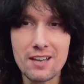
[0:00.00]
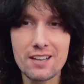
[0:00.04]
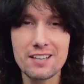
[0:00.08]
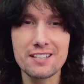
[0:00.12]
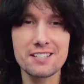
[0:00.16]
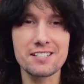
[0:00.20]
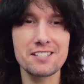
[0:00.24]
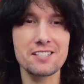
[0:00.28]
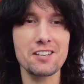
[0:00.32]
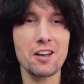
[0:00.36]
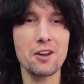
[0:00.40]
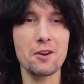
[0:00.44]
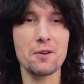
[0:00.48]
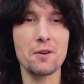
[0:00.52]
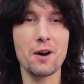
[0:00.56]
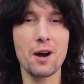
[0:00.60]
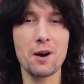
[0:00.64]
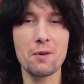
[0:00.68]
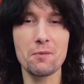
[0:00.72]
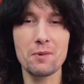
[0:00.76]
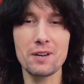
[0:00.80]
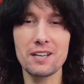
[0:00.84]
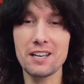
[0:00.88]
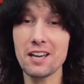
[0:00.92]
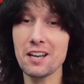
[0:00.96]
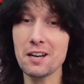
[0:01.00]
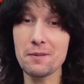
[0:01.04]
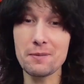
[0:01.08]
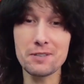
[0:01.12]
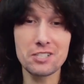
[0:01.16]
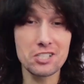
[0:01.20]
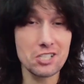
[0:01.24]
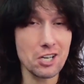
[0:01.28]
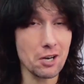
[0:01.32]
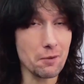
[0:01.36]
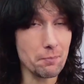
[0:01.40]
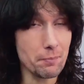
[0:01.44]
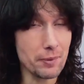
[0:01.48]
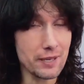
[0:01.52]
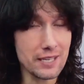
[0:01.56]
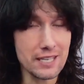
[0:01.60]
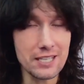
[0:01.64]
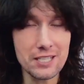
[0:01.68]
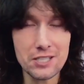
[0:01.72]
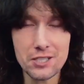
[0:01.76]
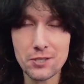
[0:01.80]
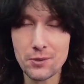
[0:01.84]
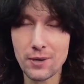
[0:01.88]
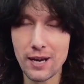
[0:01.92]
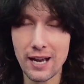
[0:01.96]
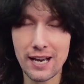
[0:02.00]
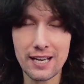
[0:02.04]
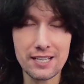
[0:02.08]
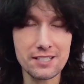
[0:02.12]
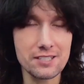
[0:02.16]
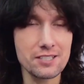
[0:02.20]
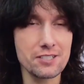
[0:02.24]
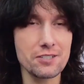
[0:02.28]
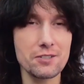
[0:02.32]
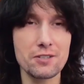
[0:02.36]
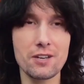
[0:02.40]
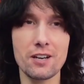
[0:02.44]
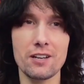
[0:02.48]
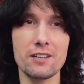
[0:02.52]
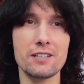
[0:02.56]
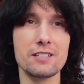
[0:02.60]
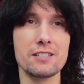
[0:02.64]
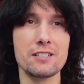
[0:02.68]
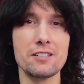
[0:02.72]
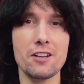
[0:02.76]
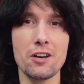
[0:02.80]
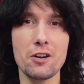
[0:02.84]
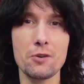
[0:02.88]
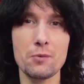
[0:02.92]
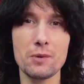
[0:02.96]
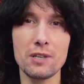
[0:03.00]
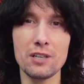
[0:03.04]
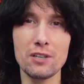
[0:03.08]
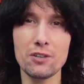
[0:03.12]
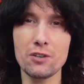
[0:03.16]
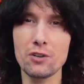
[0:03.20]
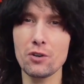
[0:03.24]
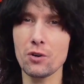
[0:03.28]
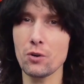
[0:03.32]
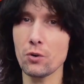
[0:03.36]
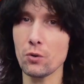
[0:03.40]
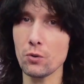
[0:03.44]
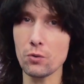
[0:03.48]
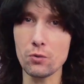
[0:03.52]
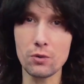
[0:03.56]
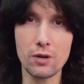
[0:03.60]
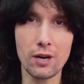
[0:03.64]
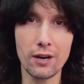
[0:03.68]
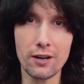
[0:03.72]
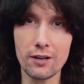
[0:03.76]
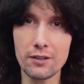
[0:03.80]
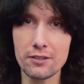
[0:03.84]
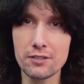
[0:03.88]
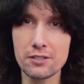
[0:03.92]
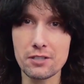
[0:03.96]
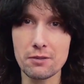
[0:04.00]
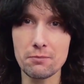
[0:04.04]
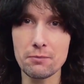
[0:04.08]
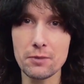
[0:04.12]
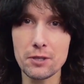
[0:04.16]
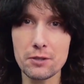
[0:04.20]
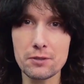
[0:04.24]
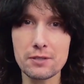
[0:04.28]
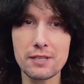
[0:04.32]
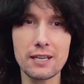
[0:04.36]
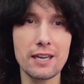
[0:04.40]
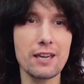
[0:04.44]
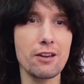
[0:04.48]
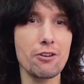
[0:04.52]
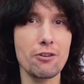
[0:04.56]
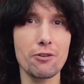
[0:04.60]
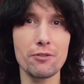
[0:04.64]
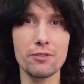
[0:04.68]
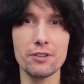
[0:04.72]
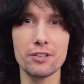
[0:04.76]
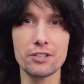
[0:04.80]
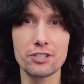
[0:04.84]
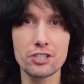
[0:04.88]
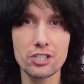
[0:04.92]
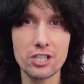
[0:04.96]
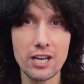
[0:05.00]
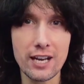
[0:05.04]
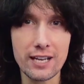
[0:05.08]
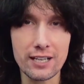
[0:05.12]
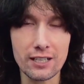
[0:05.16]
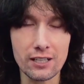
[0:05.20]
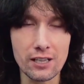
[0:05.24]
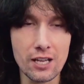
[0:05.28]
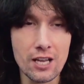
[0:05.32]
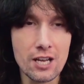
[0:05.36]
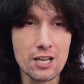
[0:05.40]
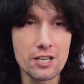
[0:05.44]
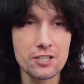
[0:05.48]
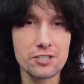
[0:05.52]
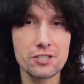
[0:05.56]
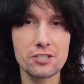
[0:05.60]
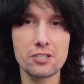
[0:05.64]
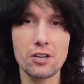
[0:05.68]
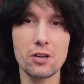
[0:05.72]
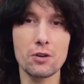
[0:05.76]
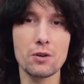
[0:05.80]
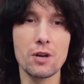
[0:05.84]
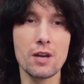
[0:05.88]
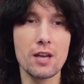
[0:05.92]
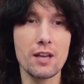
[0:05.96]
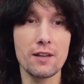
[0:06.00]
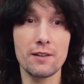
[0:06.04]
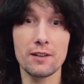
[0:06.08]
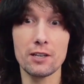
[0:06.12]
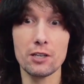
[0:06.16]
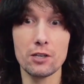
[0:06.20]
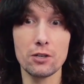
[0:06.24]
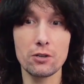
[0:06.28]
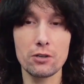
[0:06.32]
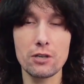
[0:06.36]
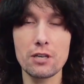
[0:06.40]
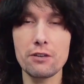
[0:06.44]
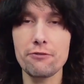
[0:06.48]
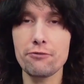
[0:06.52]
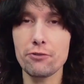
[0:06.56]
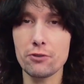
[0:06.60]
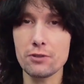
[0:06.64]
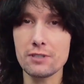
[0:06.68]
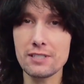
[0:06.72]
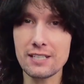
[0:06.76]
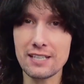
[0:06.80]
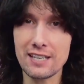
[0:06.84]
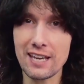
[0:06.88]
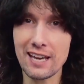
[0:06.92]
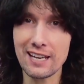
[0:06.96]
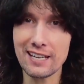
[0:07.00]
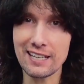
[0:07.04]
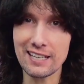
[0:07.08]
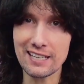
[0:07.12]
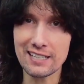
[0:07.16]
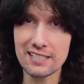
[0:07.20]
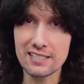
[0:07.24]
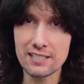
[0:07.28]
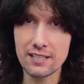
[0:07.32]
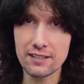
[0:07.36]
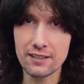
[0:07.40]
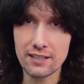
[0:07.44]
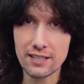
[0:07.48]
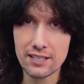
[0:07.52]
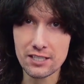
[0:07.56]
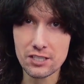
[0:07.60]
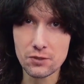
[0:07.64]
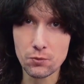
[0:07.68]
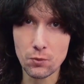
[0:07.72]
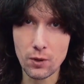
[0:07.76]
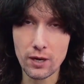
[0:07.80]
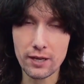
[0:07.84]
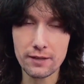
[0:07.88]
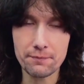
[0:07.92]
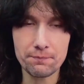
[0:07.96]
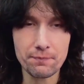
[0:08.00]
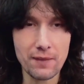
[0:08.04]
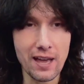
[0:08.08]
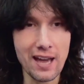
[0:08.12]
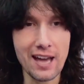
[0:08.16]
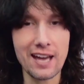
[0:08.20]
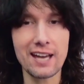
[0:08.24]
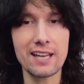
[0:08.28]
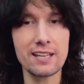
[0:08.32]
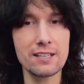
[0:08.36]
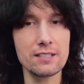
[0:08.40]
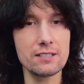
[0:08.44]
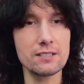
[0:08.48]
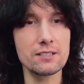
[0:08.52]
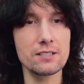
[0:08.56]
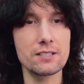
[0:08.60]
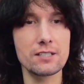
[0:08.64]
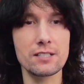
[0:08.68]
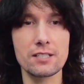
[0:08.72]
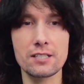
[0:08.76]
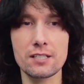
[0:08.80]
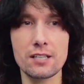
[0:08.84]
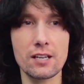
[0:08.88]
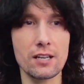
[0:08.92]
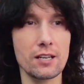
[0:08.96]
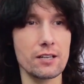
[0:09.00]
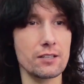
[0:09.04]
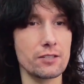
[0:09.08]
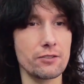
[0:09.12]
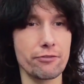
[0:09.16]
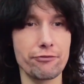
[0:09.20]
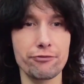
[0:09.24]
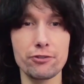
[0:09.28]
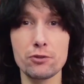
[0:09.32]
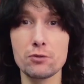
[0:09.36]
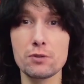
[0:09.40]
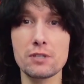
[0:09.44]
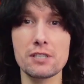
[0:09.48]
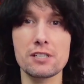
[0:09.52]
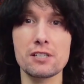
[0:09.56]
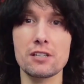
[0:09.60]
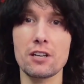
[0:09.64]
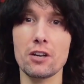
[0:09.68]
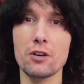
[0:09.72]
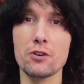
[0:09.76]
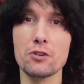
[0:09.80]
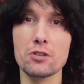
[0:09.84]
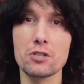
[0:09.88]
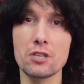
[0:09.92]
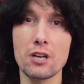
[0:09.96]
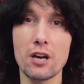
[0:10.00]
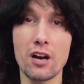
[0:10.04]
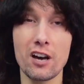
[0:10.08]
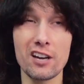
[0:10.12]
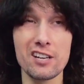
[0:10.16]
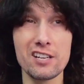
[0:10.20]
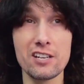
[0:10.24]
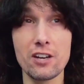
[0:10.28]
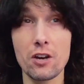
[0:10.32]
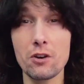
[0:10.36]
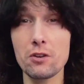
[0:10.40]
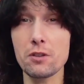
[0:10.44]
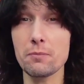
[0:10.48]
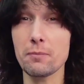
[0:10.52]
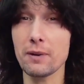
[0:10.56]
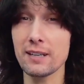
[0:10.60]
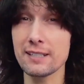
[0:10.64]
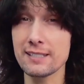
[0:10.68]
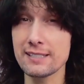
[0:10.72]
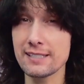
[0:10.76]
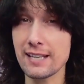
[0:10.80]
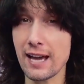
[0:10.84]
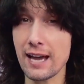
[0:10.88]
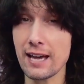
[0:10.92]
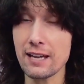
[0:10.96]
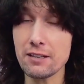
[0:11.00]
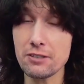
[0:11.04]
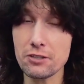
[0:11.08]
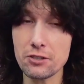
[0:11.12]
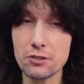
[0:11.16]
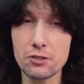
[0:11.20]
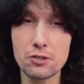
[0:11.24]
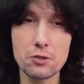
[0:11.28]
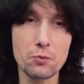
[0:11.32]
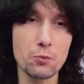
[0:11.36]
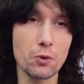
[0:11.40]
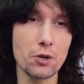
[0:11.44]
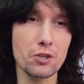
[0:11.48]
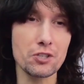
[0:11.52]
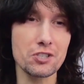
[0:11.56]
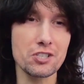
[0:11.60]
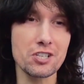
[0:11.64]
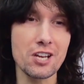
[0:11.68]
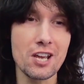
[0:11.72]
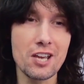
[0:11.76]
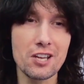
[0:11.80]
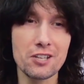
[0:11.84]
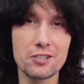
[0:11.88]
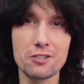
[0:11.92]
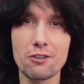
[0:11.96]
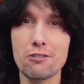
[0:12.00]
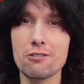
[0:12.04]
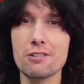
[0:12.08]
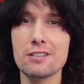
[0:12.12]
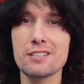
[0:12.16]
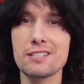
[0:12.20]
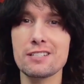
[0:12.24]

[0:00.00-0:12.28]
so we're going to be jumping into it. As you guys know, we look at all kinds of music here on the channel, so looking forward to getting into this one. And uh, full disclosure, I know that my dad used to watch Doris